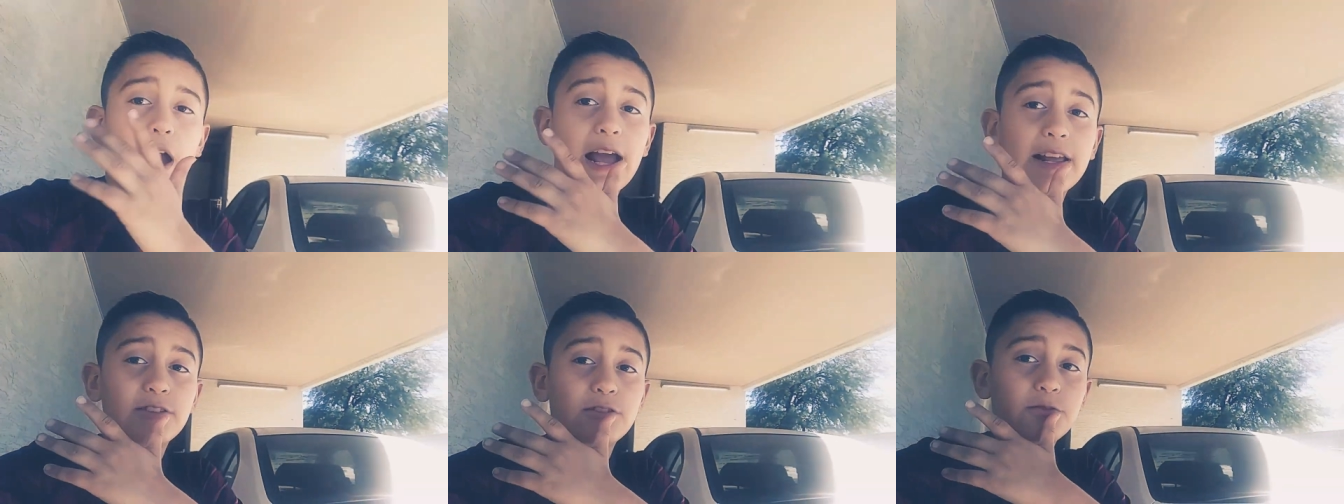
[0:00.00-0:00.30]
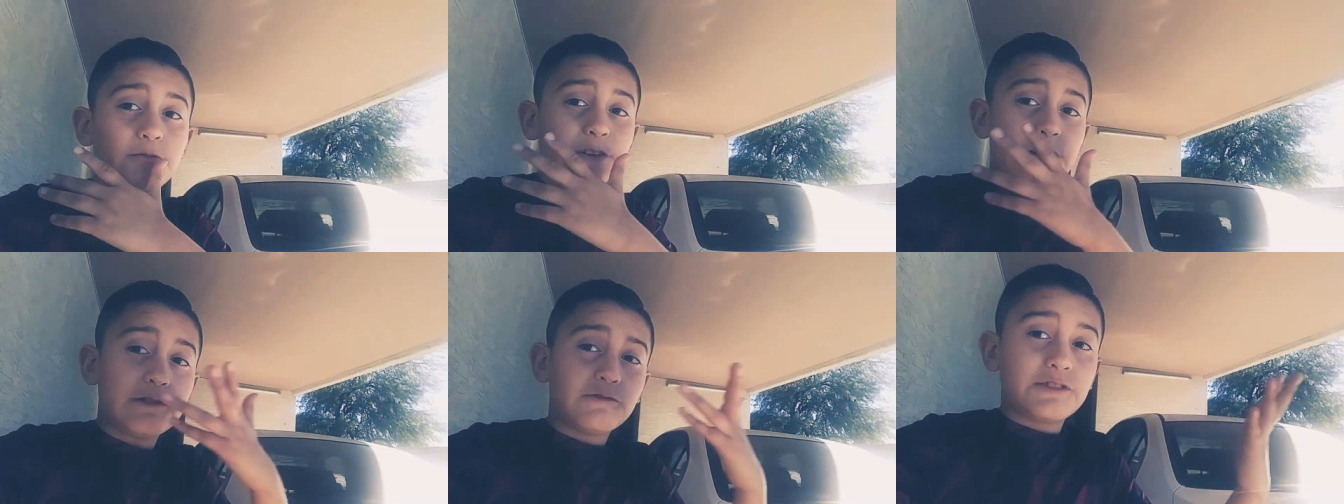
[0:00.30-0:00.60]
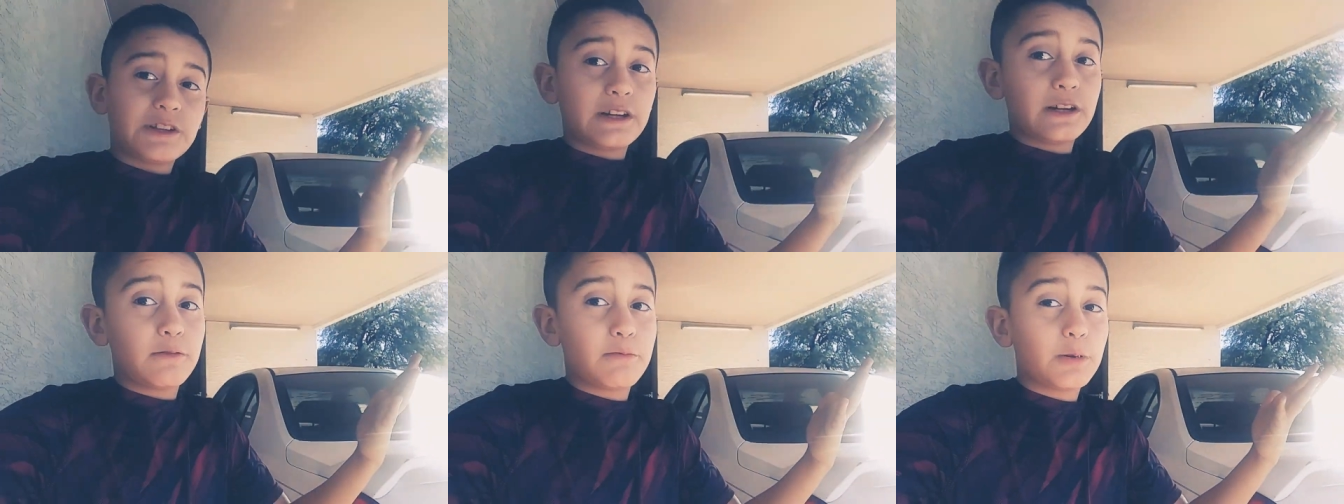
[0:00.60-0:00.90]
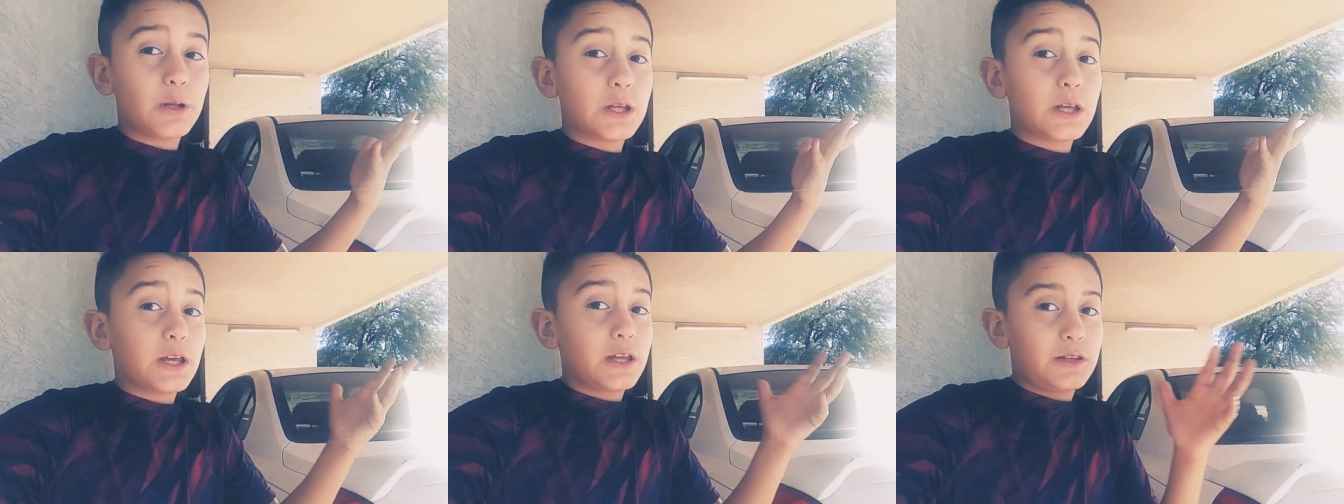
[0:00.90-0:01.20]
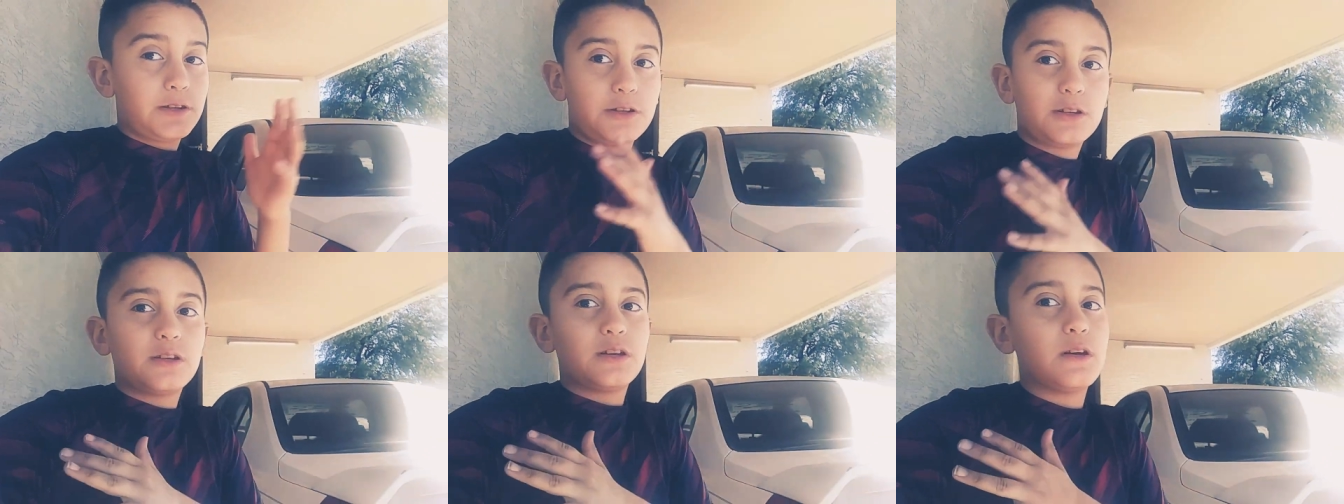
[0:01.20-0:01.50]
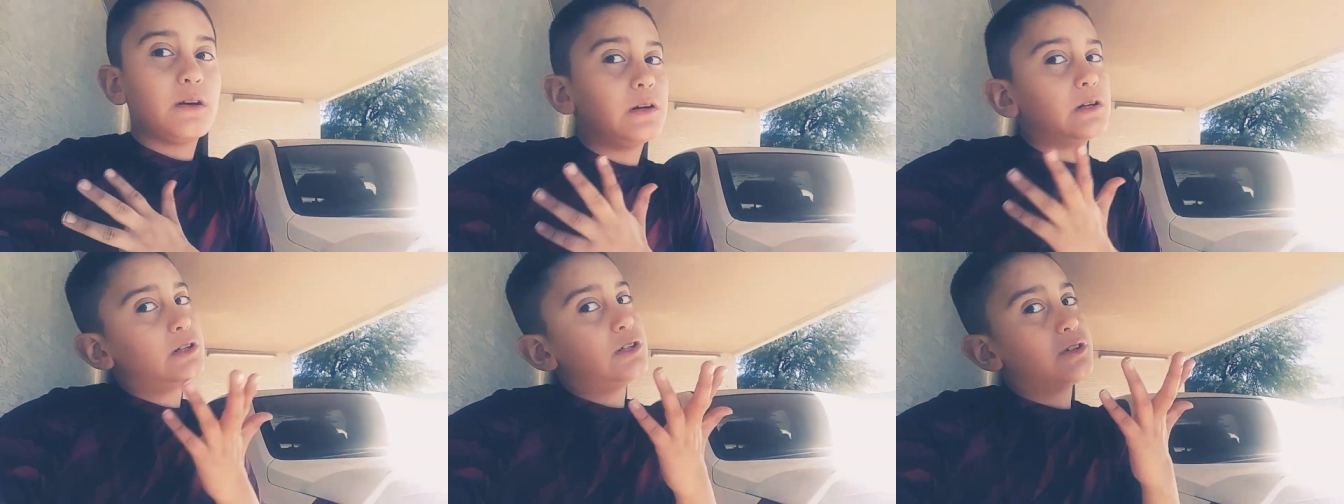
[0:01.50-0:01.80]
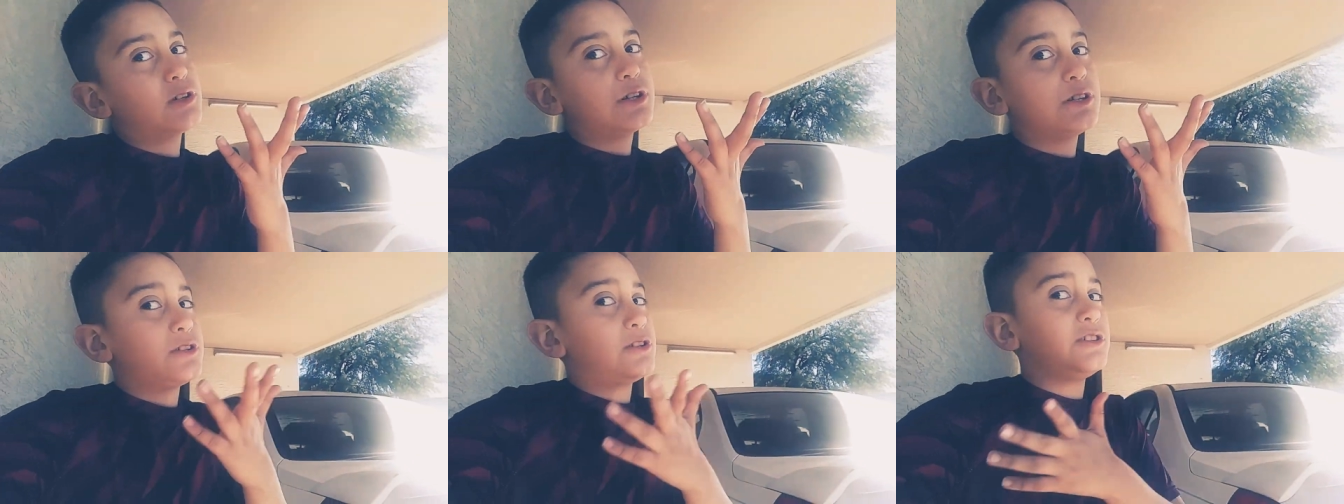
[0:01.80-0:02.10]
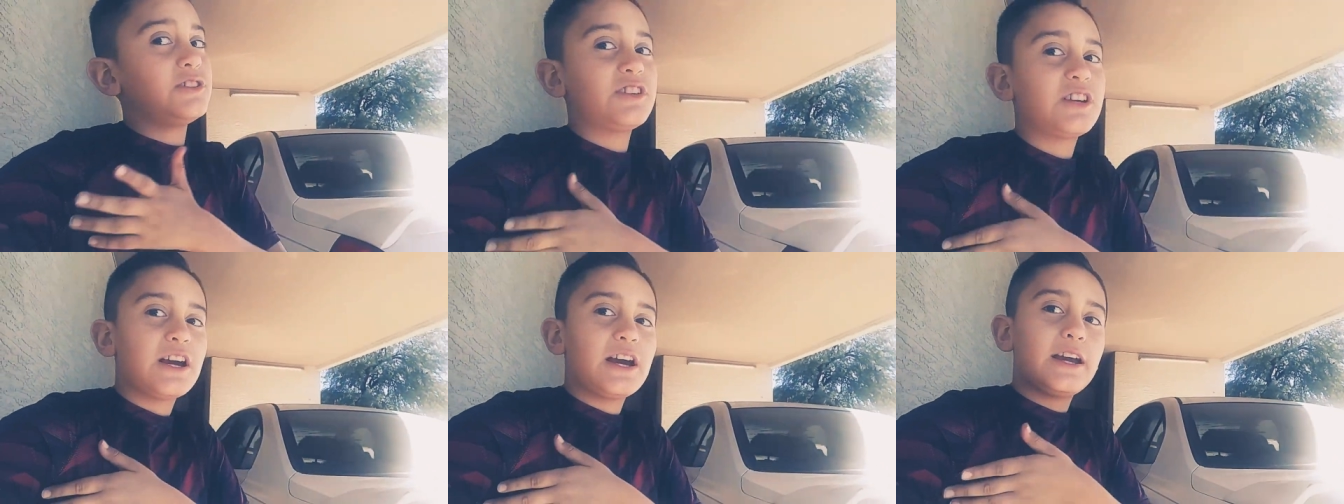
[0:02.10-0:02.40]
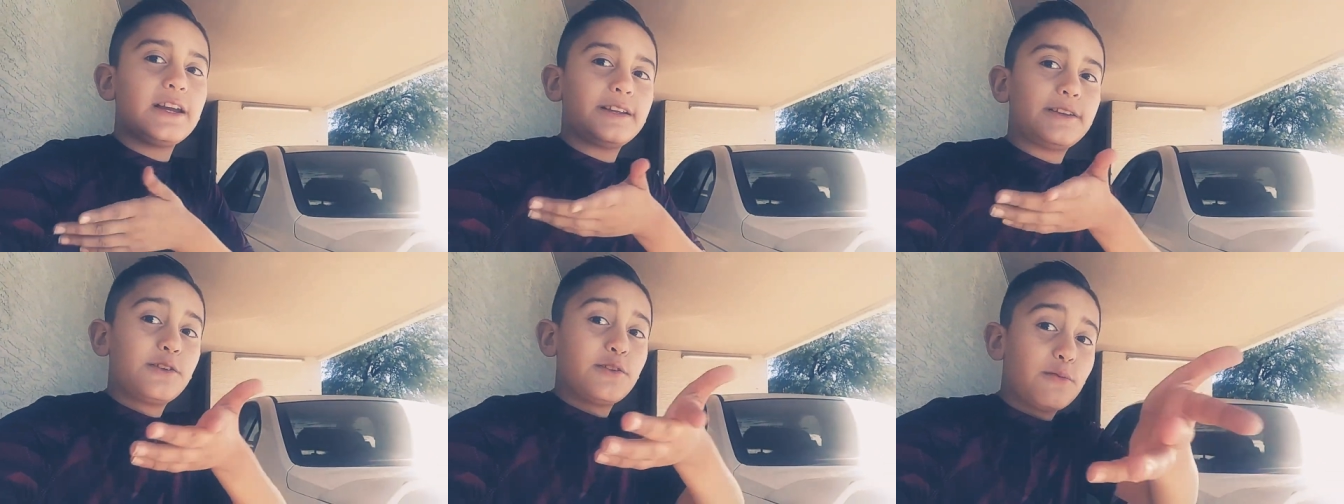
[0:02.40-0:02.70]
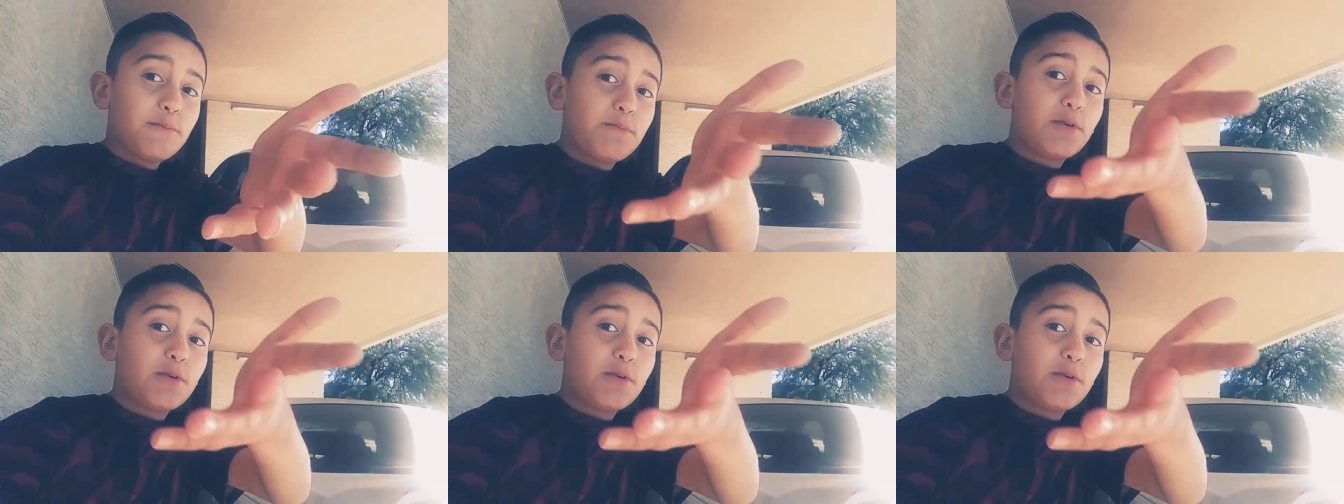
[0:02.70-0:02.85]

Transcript: I do videos in the weekends and you can just guys